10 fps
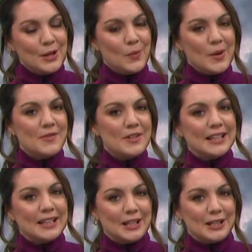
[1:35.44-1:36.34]
We have a
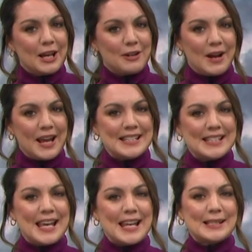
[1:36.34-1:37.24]
little light rain
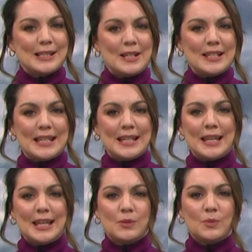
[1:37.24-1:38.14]
today, slowly
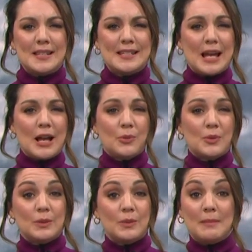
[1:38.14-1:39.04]
sinking its way
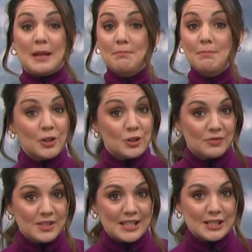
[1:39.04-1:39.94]
southwards. It won't make much
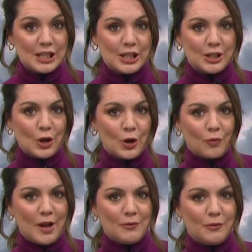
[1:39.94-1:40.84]
of a dent in our
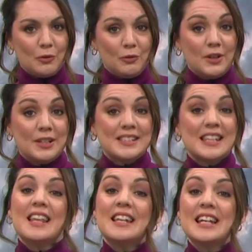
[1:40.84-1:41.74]
rainfall figures.
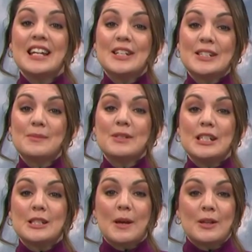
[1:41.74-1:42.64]
And then some
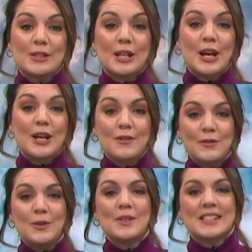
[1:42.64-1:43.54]
sunny spells and a
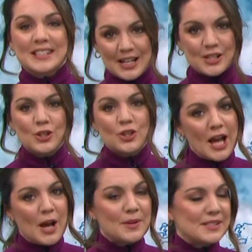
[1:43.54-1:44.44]
few scattered
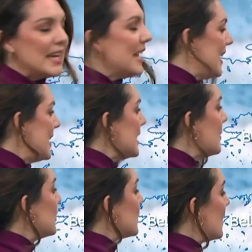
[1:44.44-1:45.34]
showers. Here's
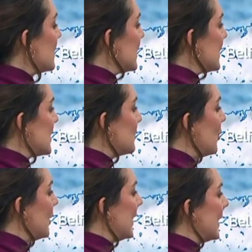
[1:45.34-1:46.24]
how it looks first thing this
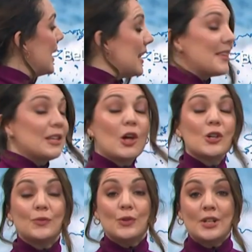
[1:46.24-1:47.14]
morning. Like the
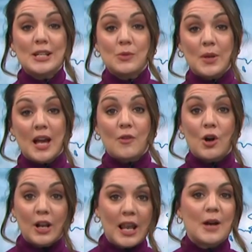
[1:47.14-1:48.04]
last few days where we have
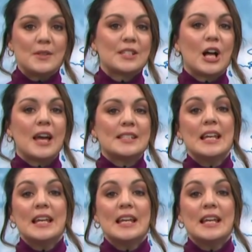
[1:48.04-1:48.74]
our cloudy skies,